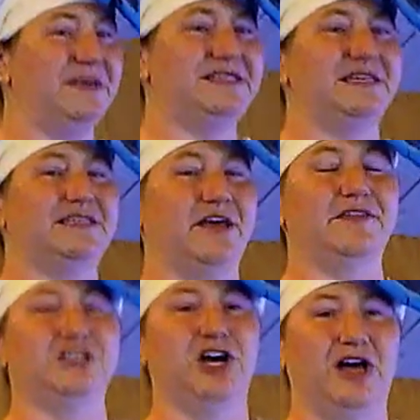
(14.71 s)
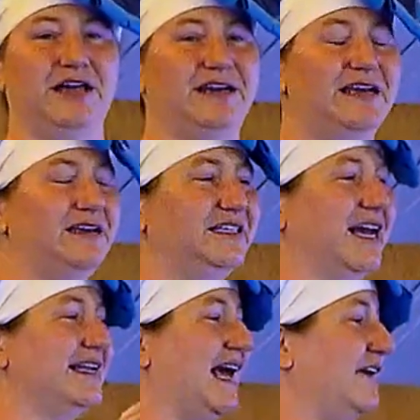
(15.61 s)
business on the John,
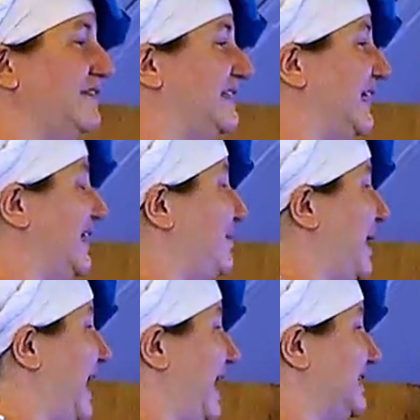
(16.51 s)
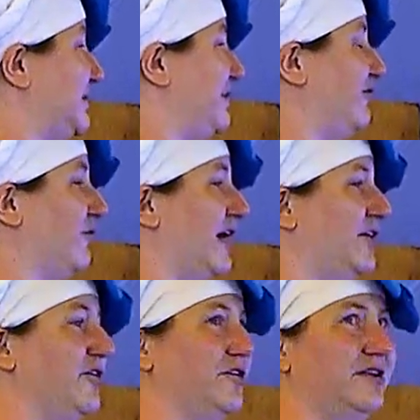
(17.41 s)
not half a second passed before I
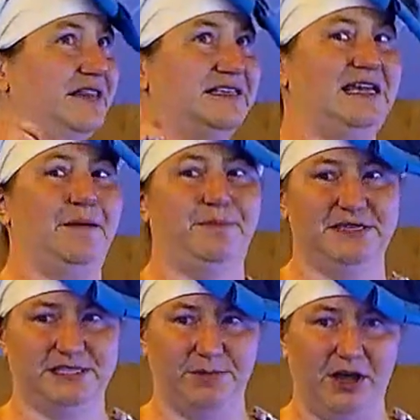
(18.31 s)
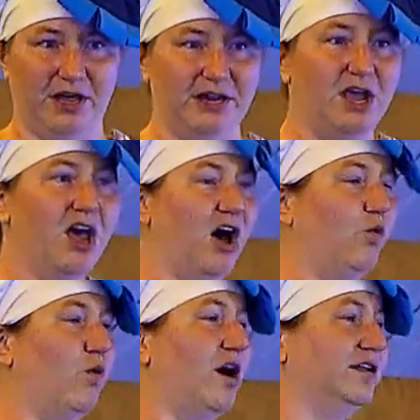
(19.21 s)
heard the tempest spawn. A
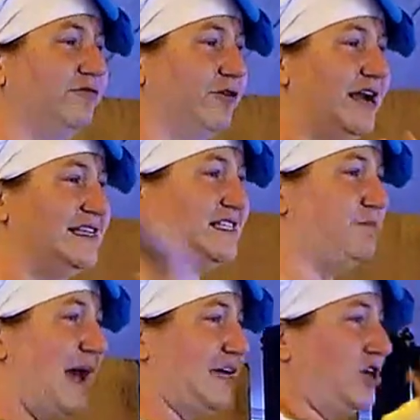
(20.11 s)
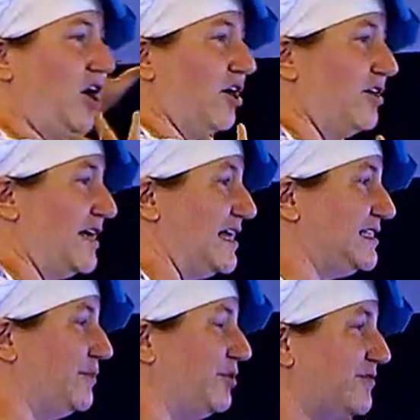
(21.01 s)
wall of rain smacked hard
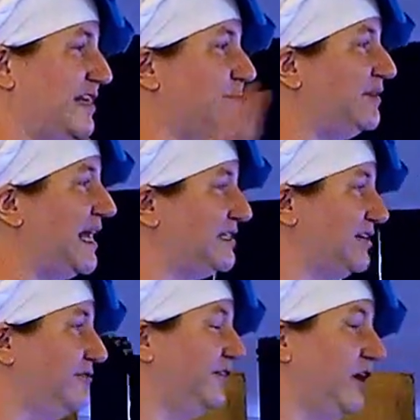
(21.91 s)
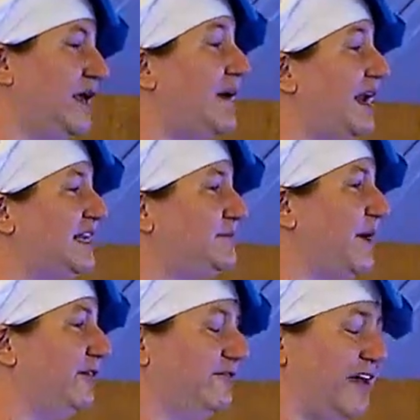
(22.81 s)
against the privy's plastic frame, and I
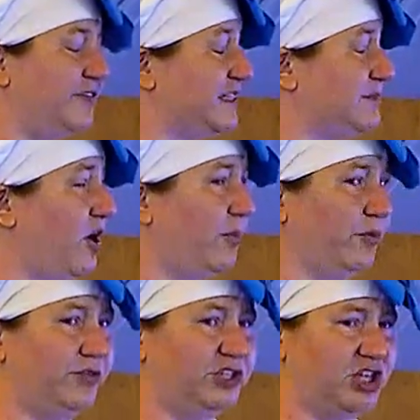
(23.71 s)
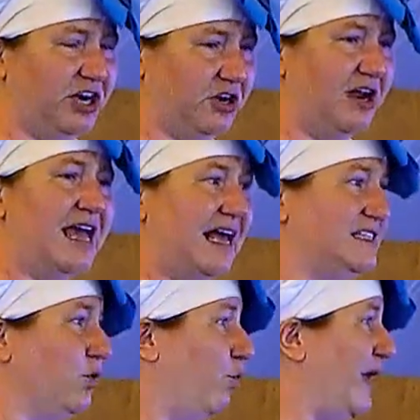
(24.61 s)
felt the small group shudder
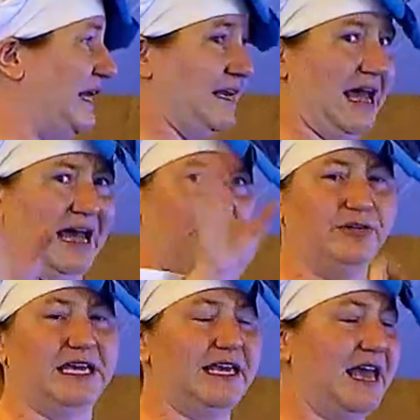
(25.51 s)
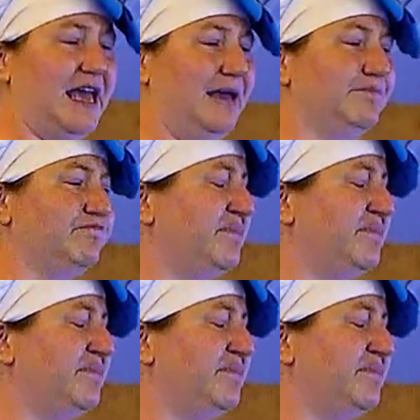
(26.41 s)
as the wind, the howling came